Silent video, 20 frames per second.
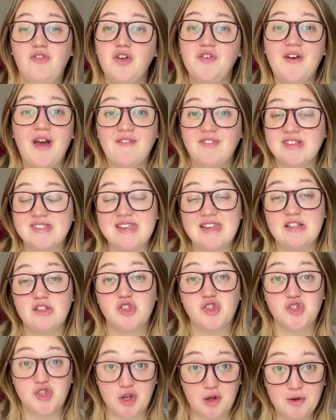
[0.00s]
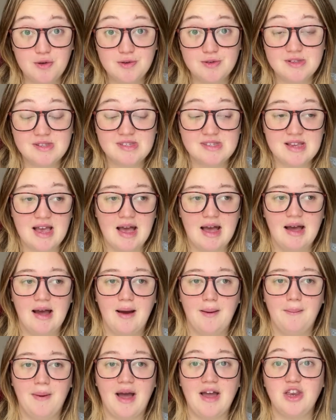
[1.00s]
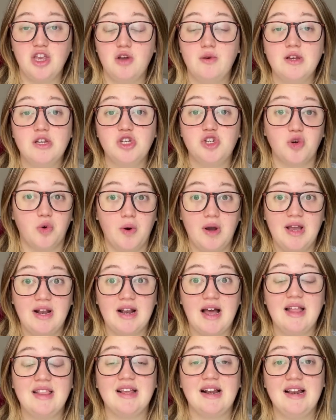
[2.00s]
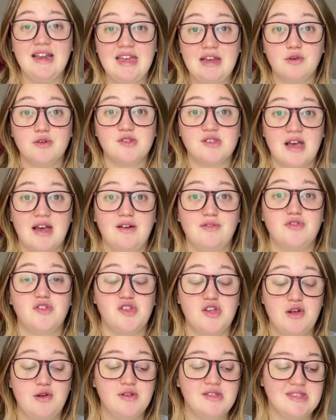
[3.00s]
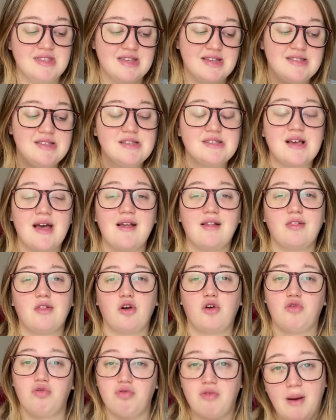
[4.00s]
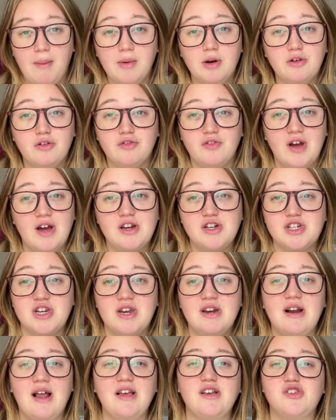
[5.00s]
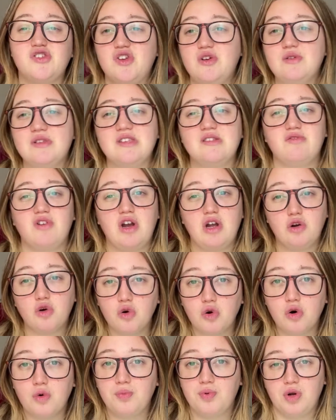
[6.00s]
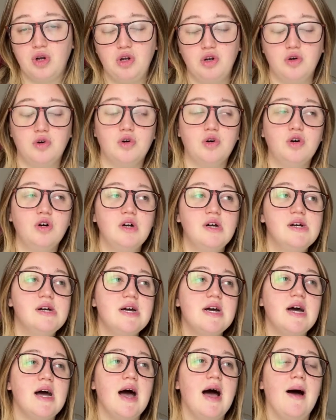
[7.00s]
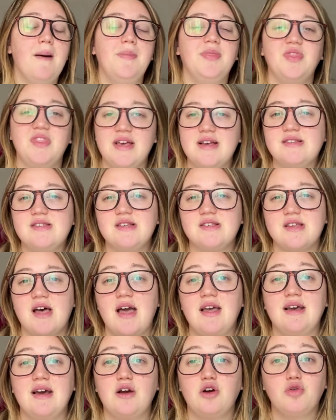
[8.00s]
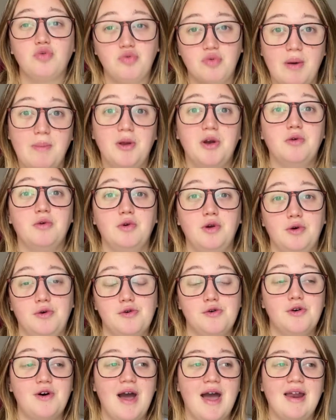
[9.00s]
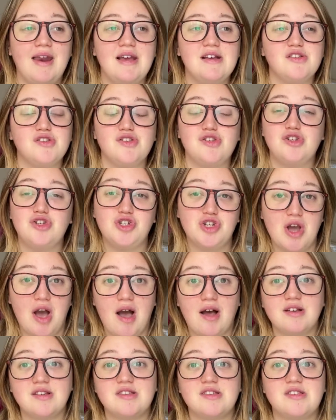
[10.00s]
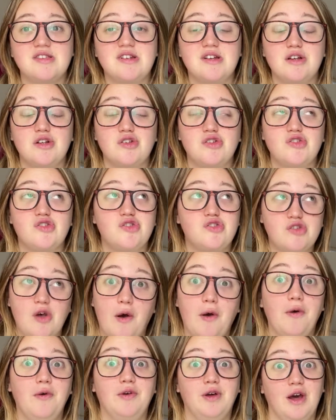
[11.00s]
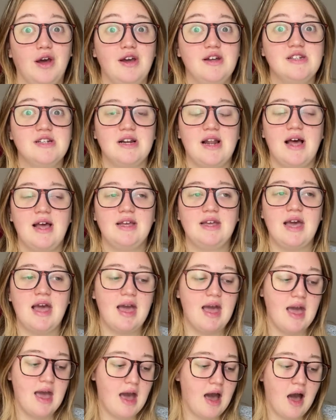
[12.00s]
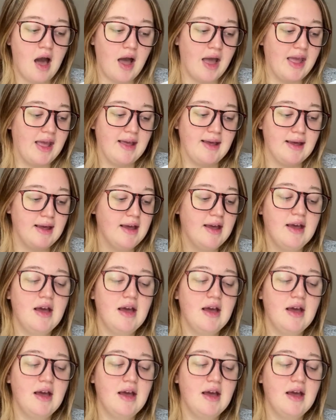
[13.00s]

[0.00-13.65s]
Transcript: you've ever seen Suits and you enjoyed like the legal side of Suits, this is like the criminal version. Like Suits is very corporate law. This is like criminal law, and it's just so good. Like I